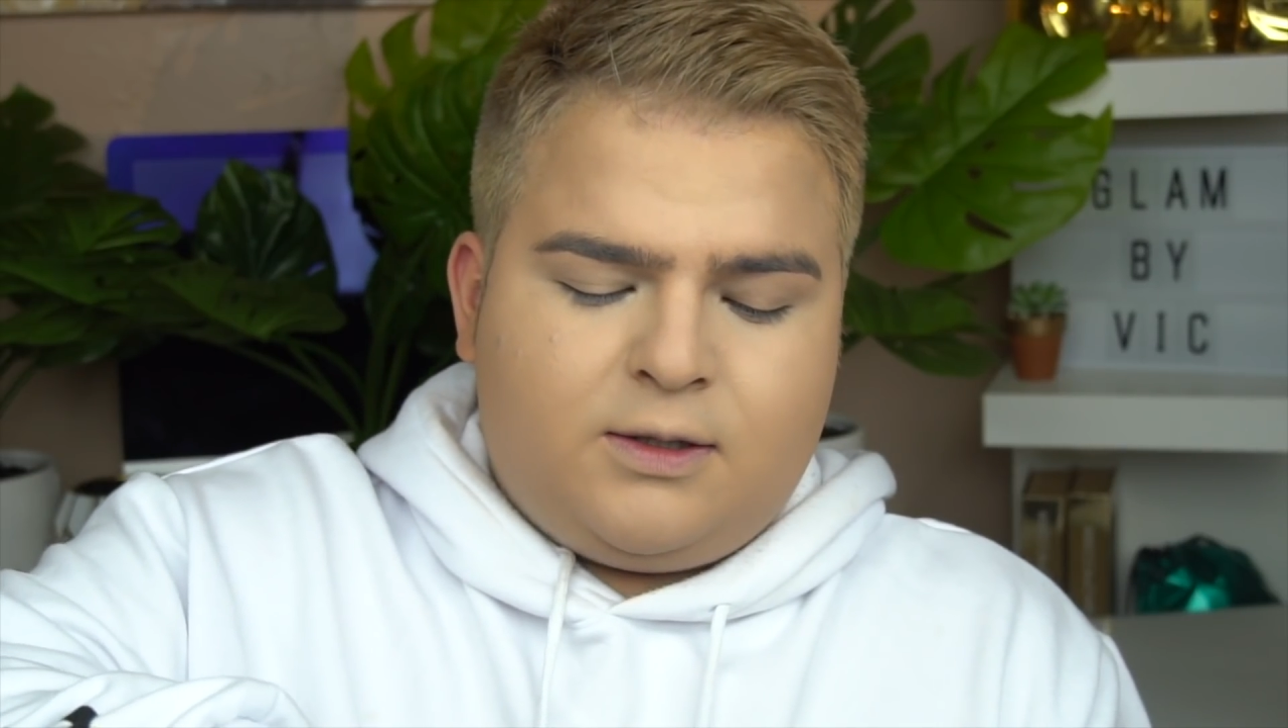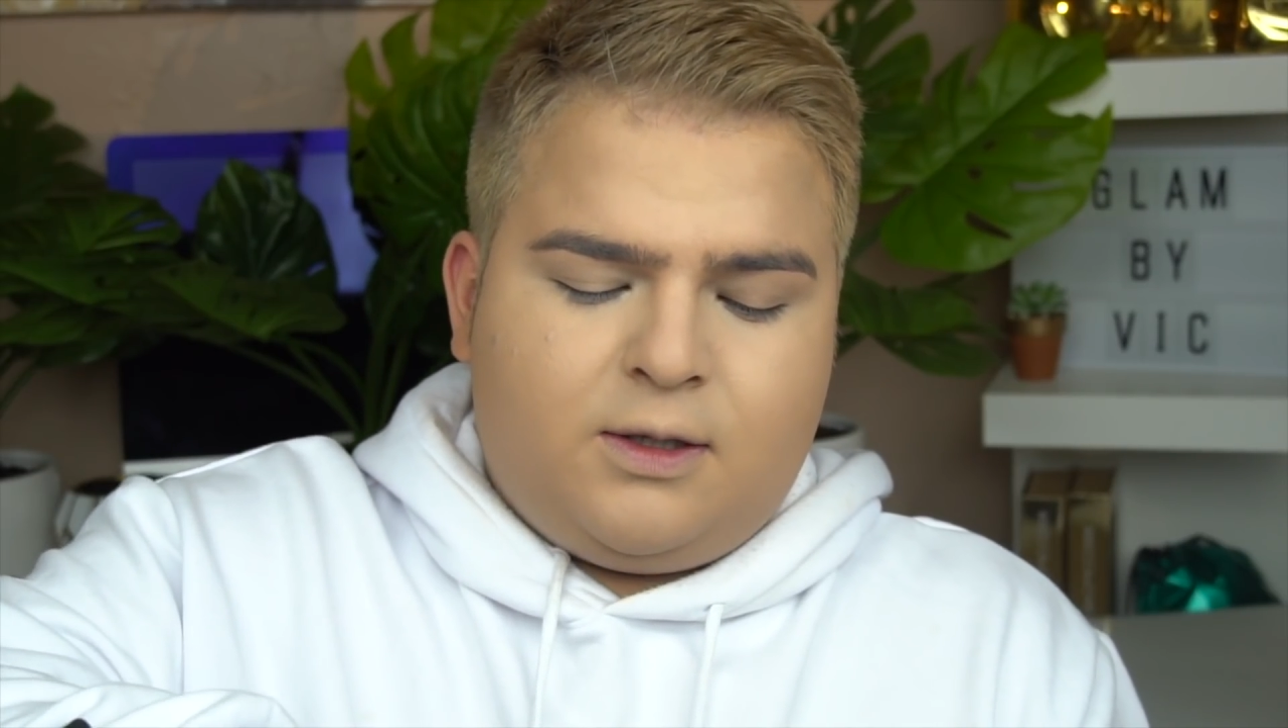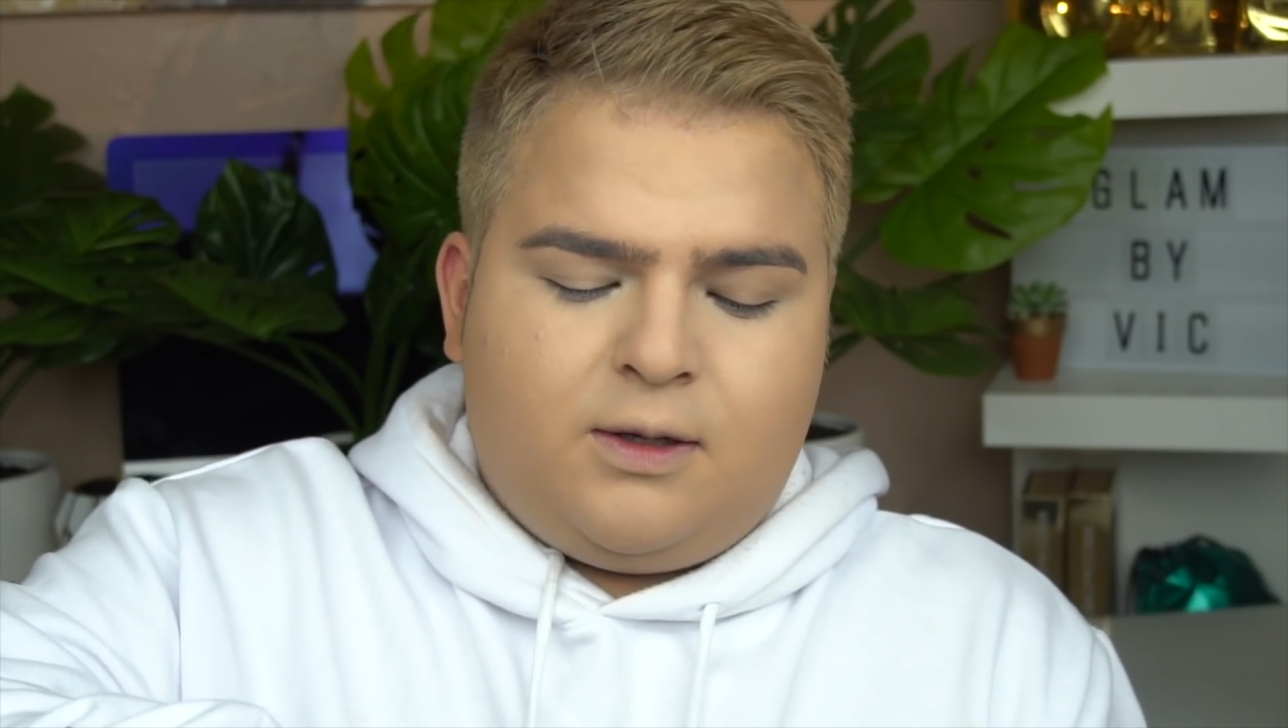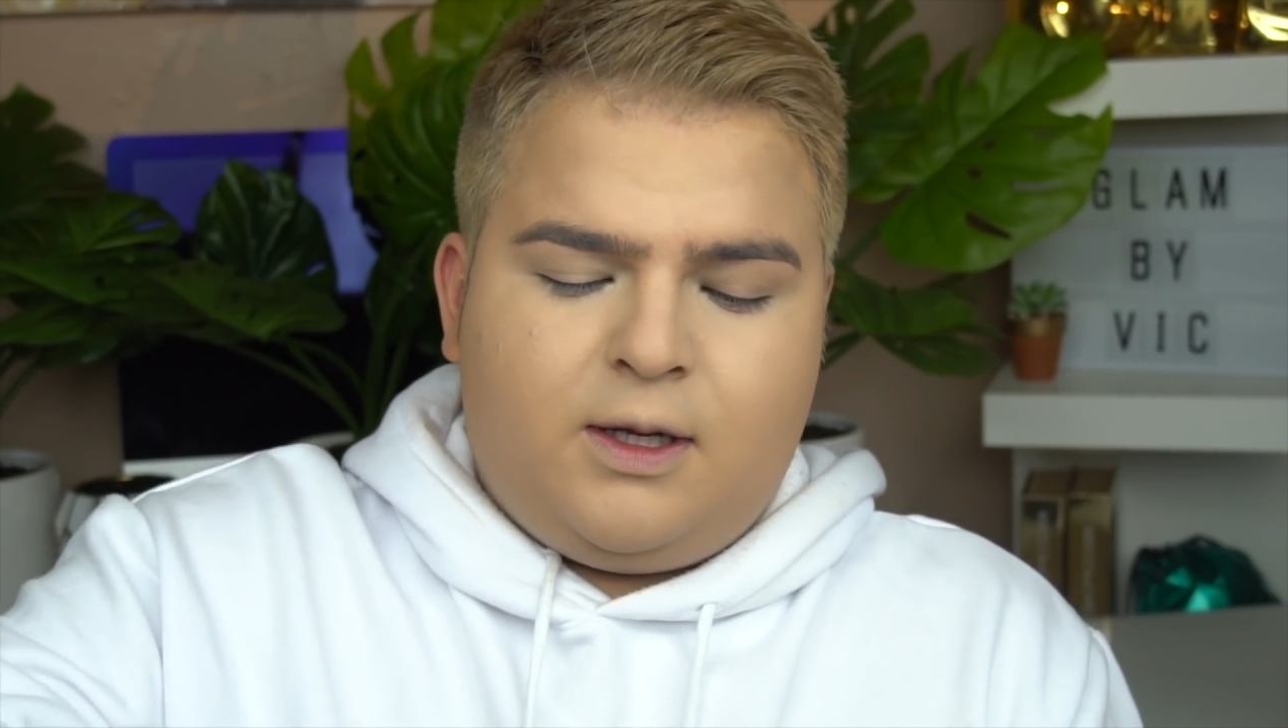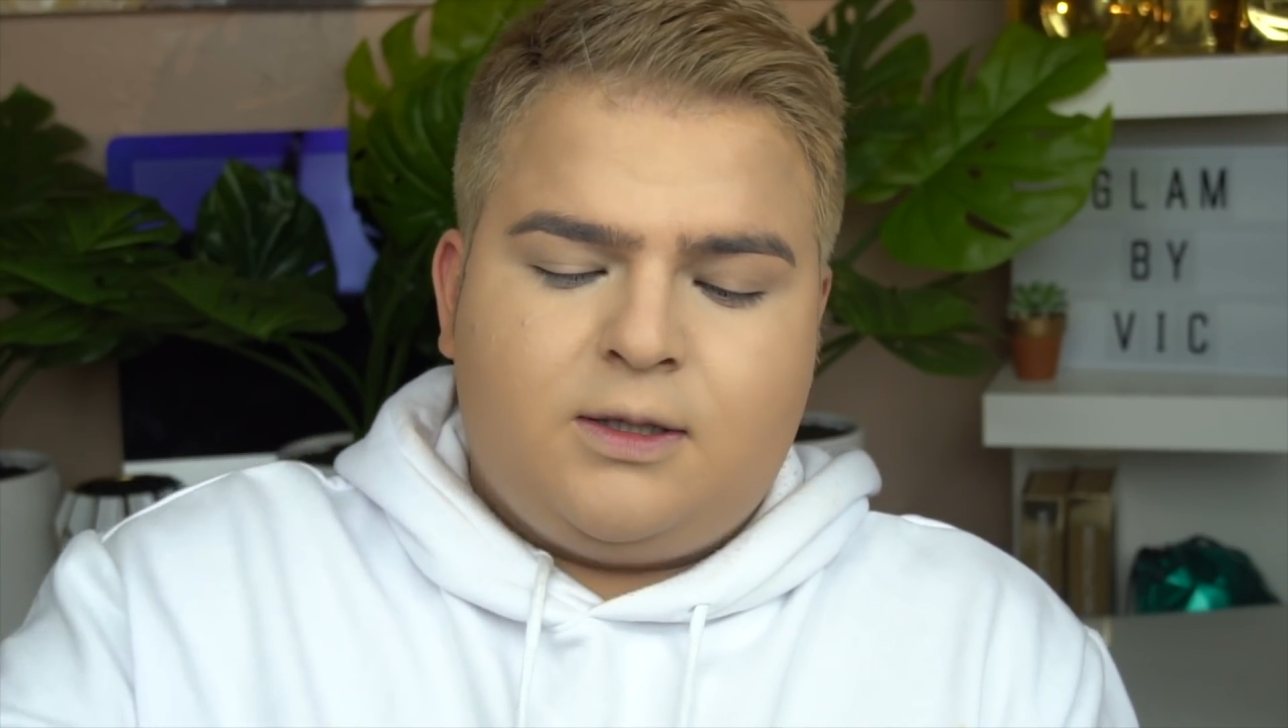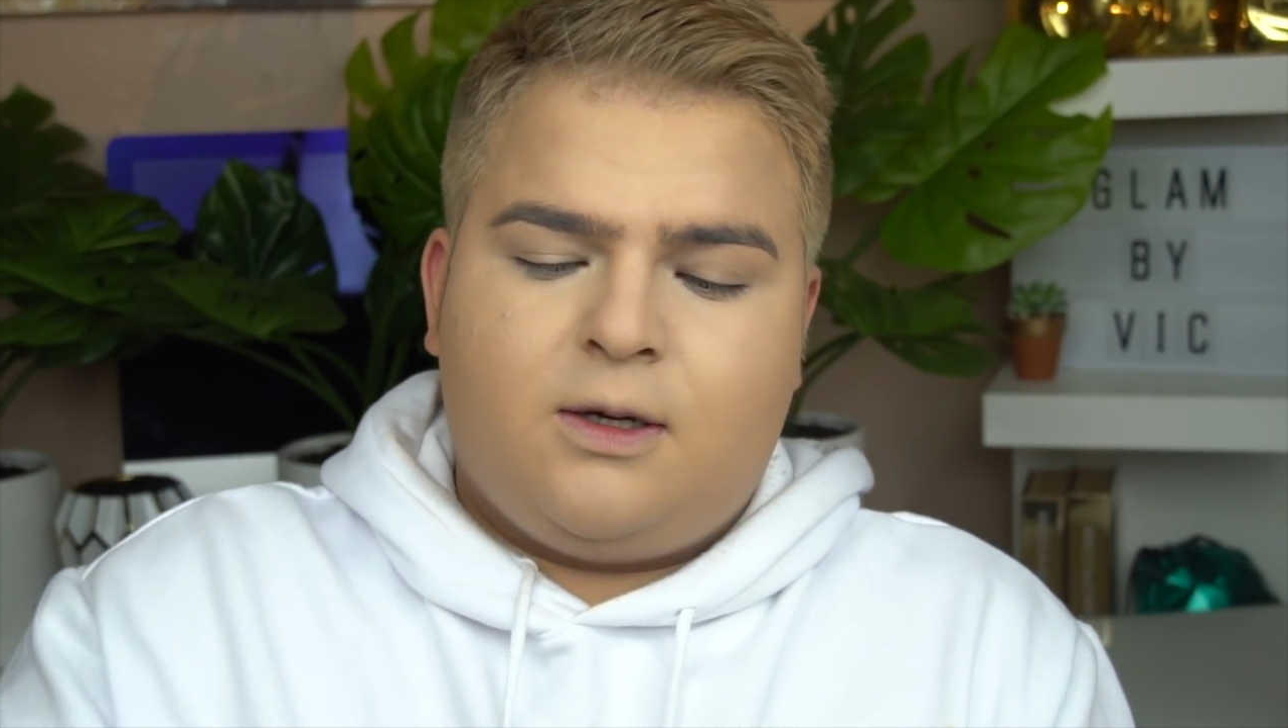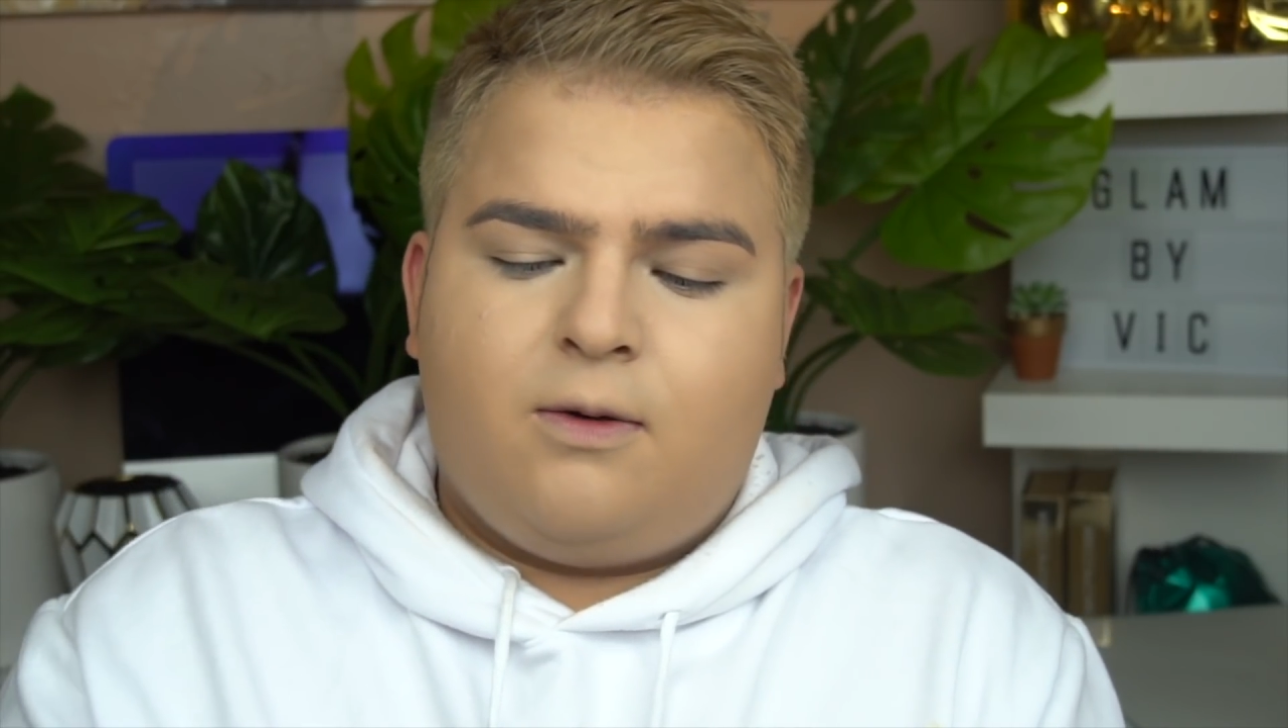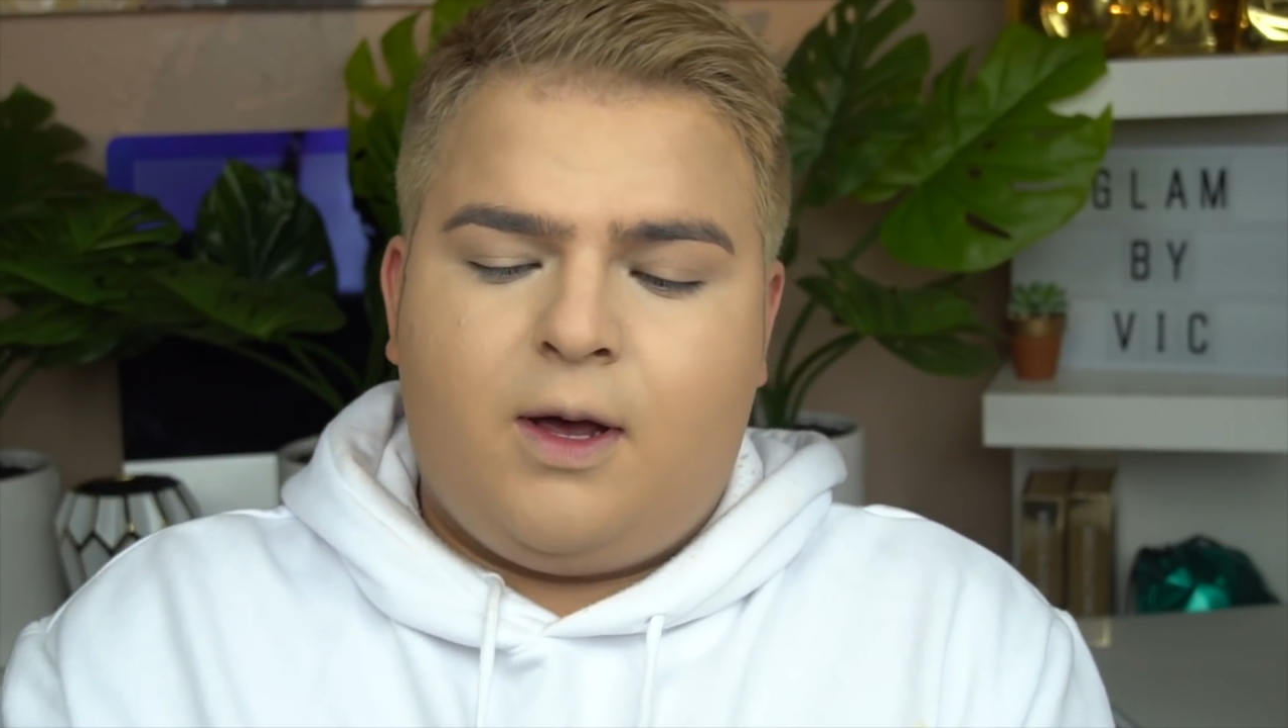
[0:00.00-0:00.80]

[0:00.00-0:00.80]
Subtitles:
So let's go